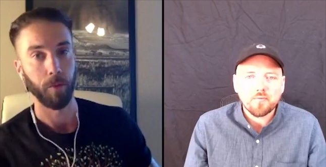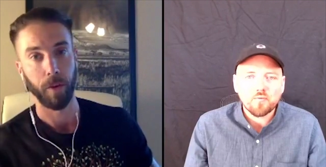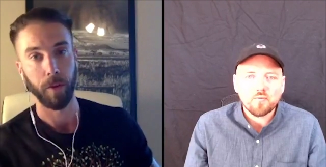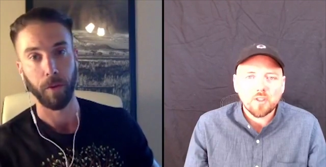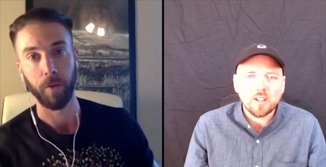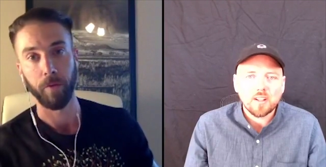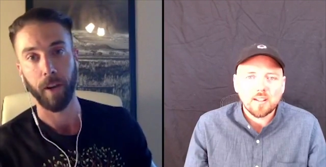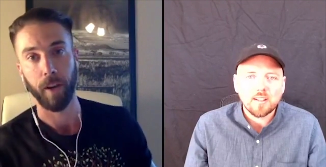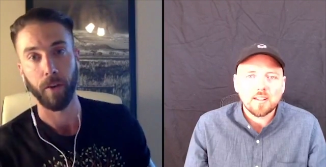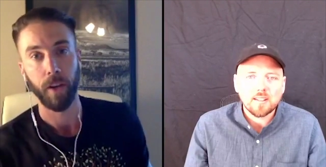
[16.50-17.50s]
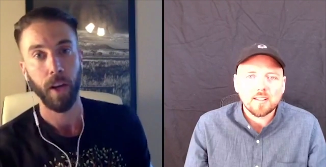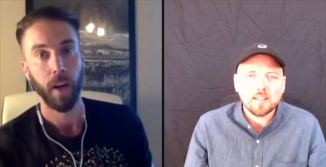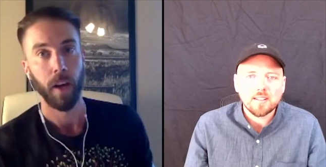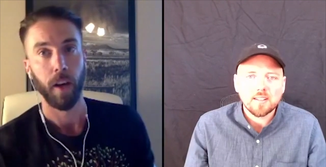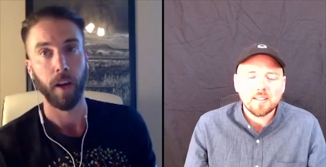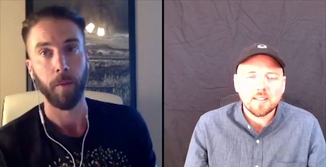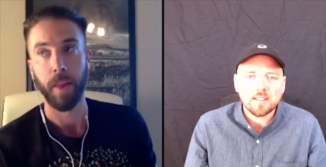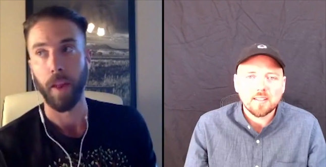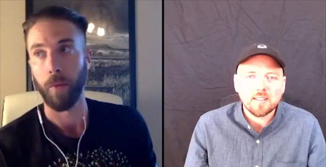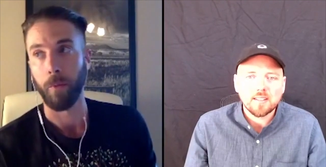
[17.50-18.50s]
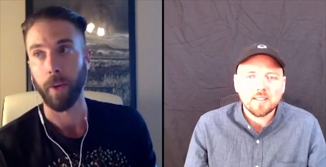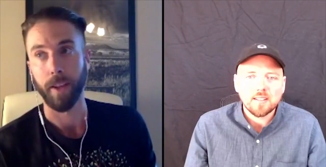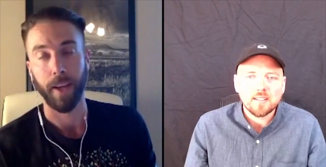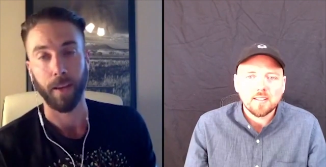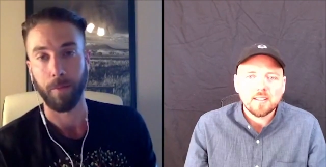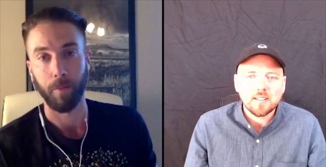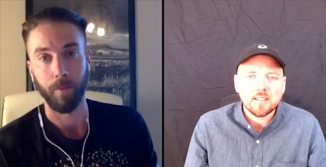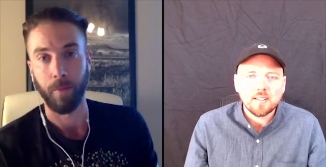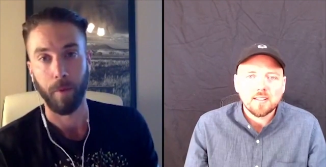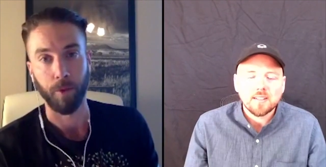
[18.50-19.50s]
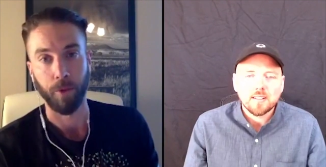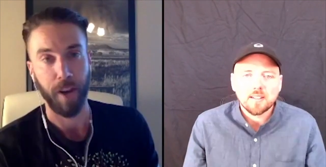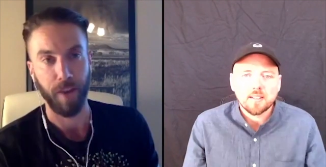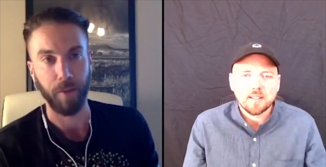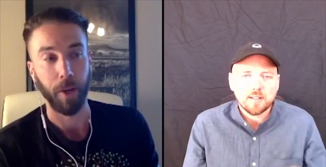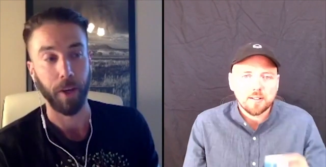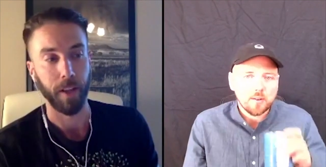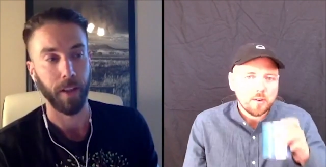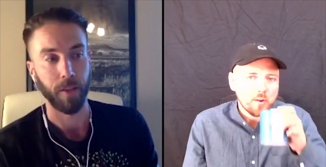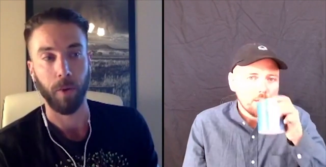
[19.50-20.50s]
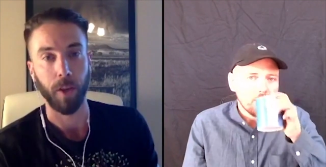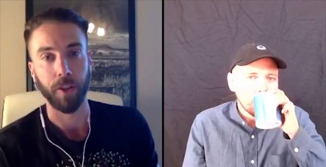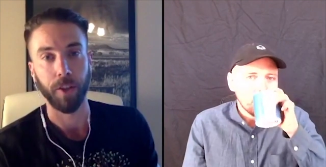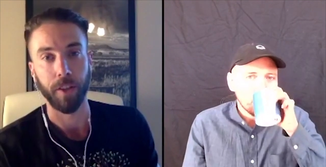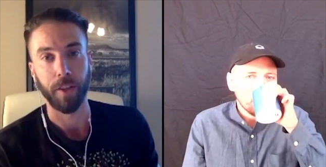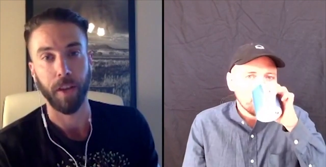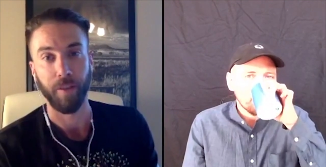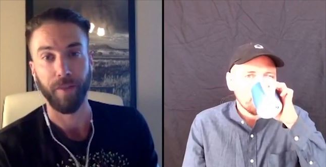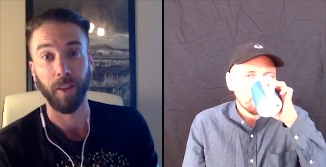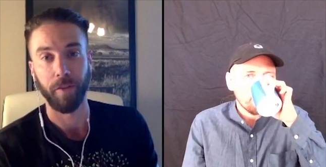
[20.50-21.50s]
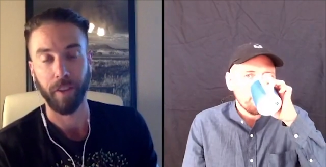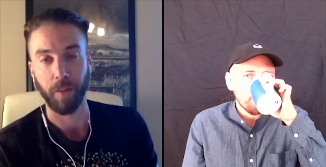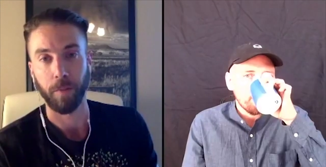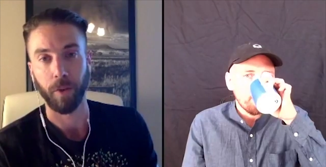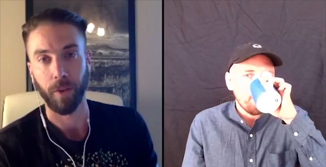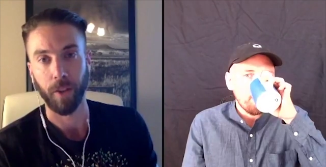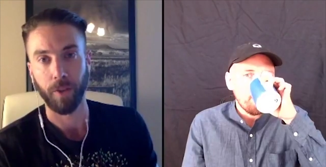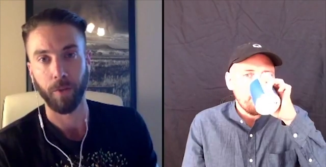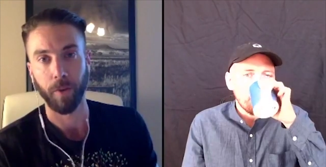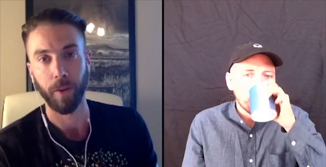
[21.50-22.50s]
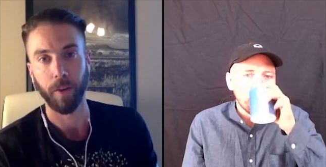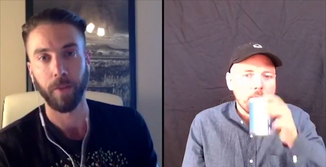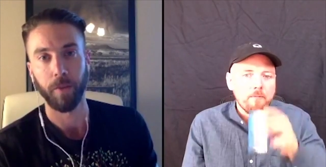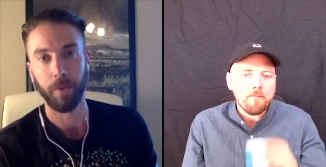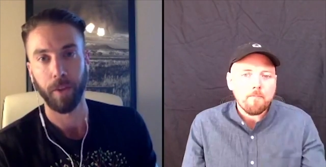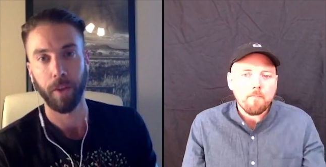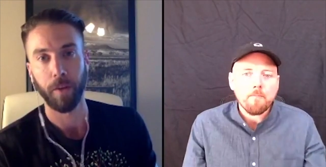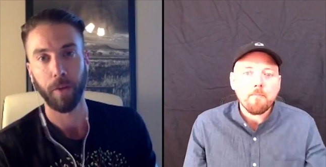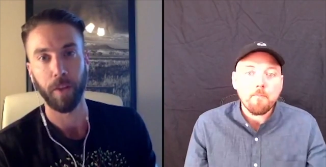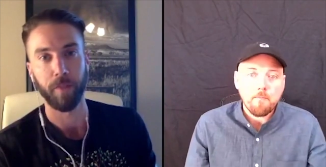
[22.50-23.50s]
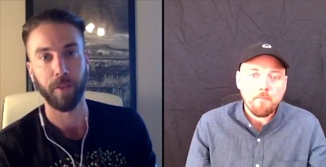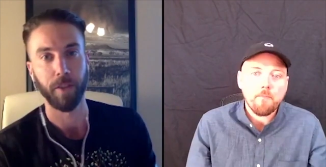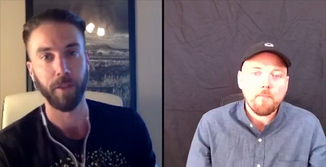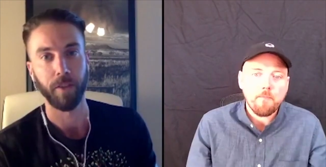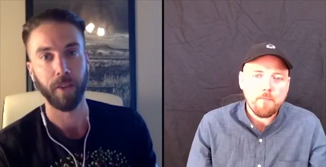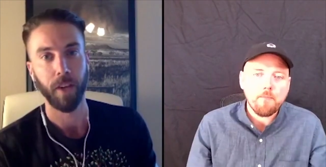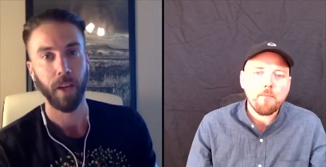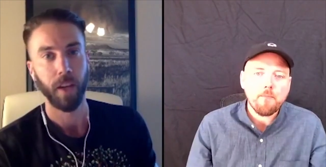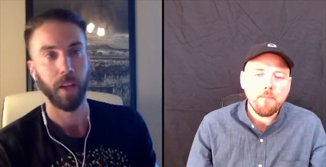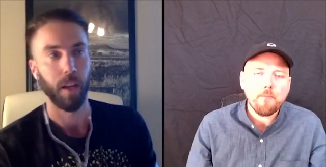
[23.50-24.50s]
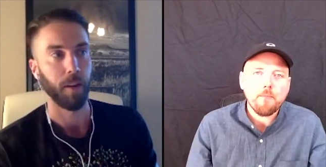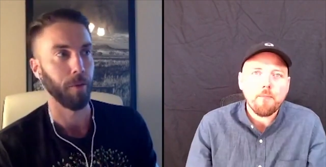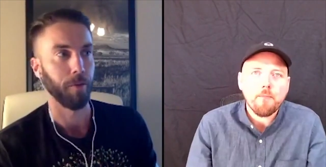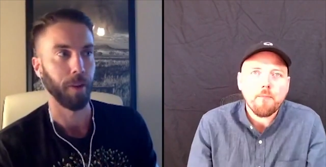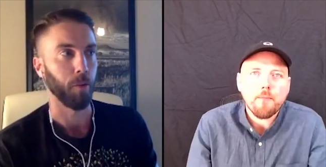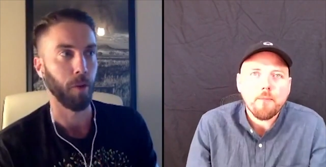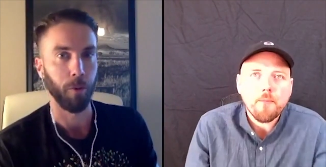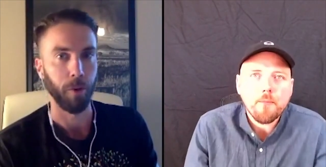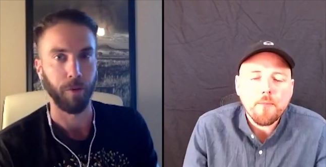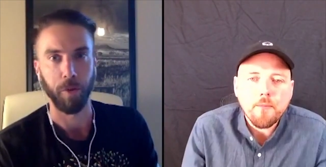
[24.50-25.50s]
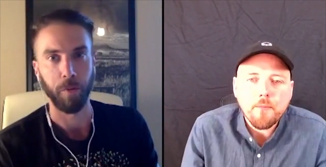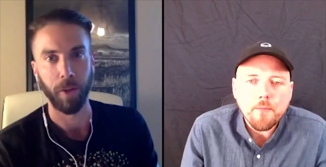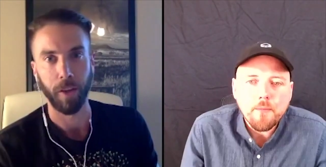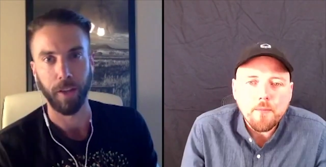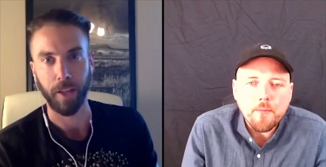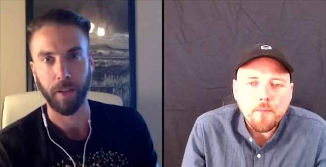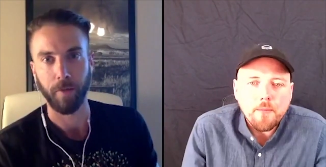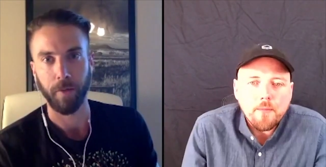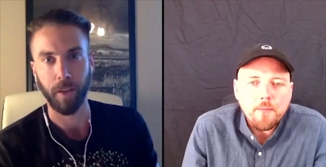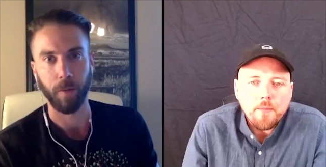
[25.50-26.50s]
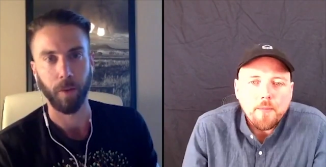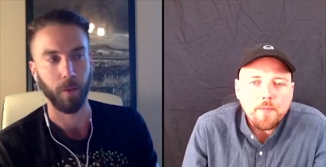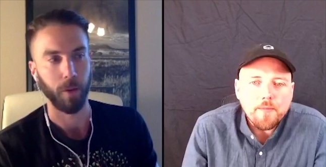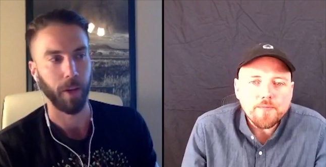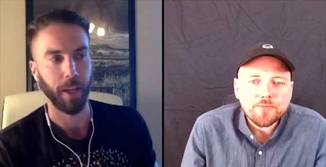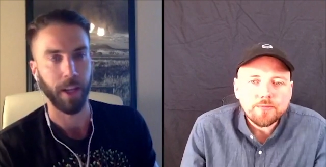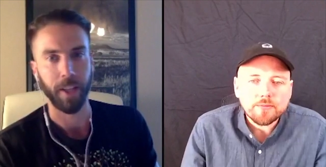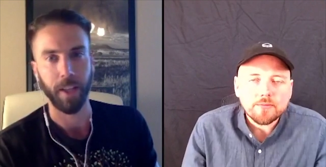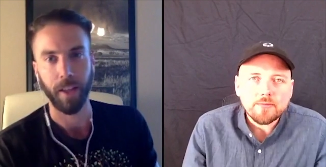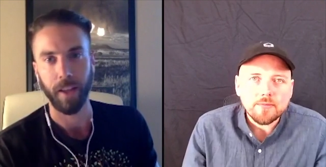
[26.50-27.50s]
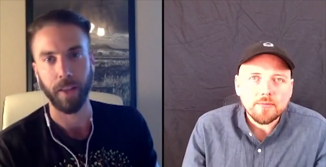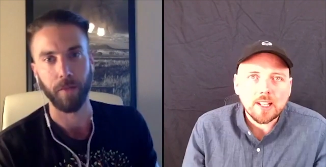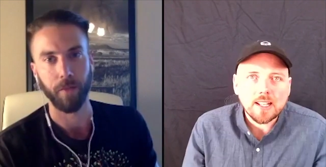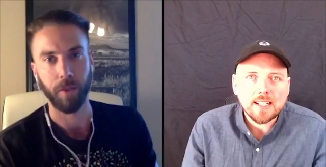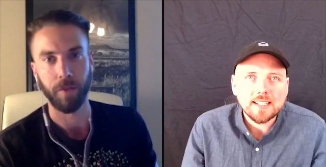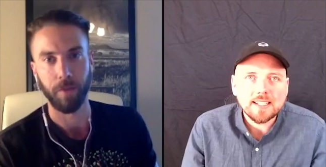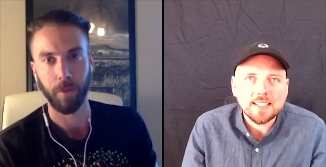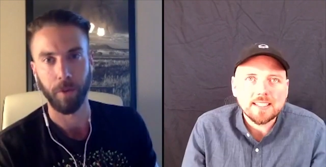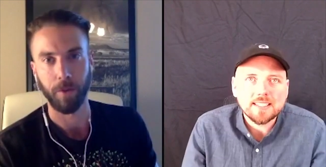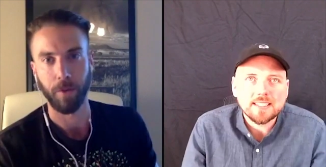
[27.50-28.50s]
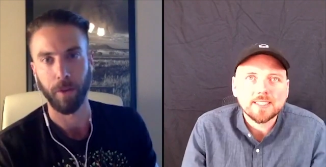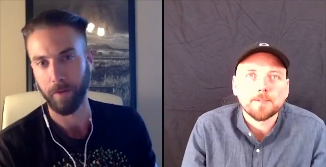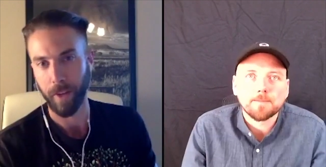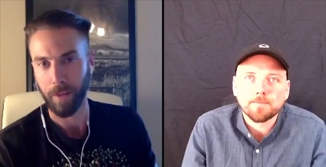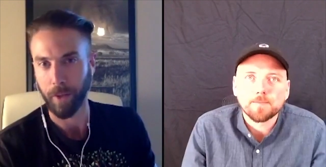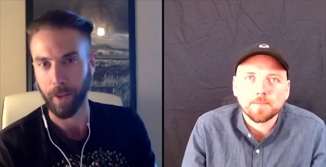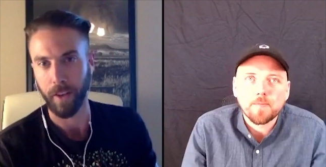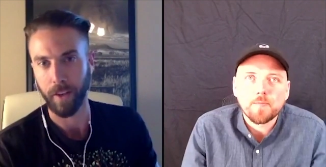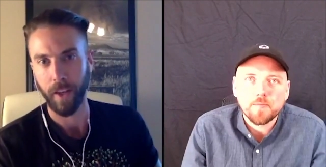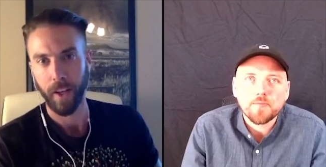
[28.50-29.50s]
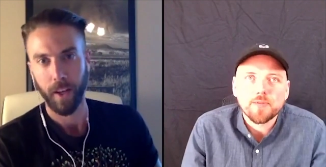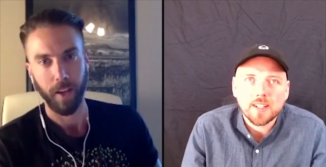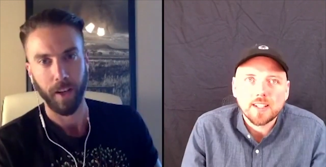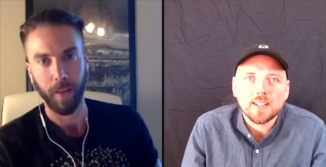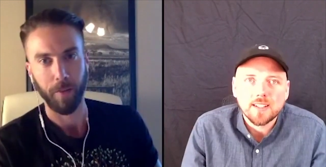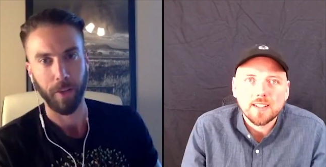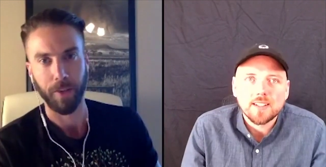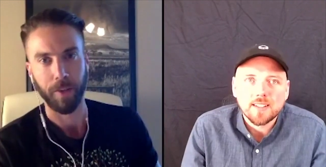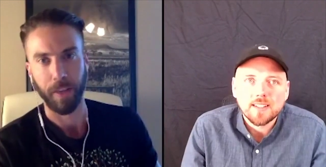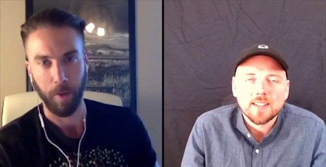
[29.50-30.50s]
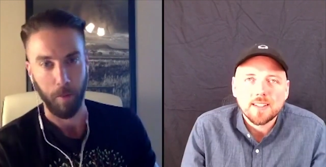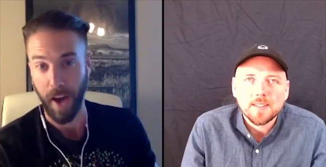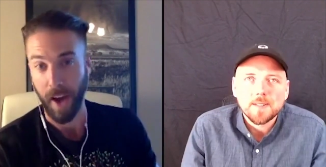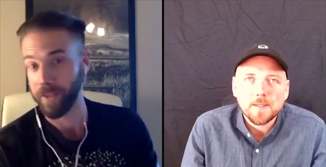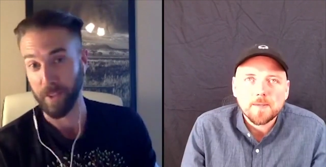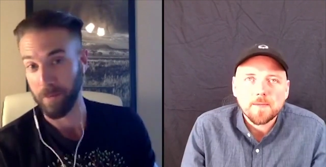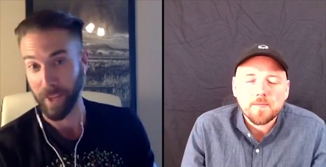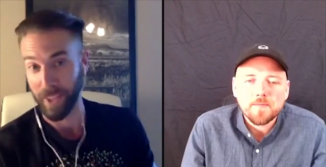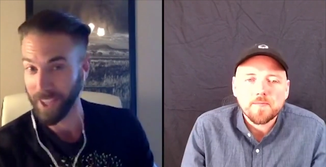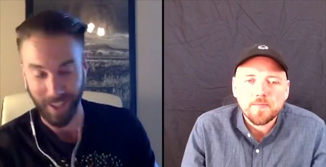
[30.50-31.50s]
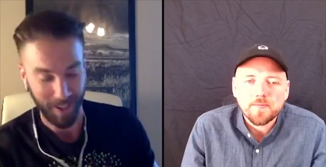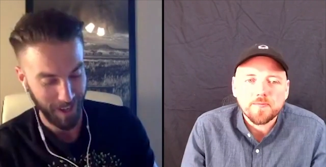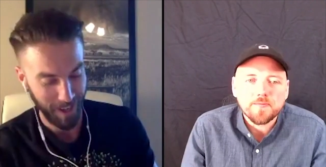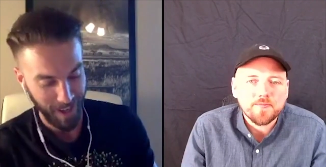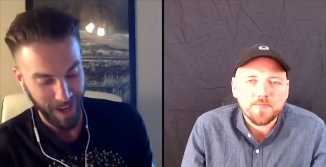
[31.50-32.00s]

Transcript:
Speaker 1: really well and going viral, um, and then we like, I'm sure everybody that's watching this kind of felt the Facebook crunch, where you know, even to, you know, I think we have like 1.3 million likes on Facebook, we're lucky to get 10,000 views if we post one on Facebook now. Um, it like the math doesn't make sense,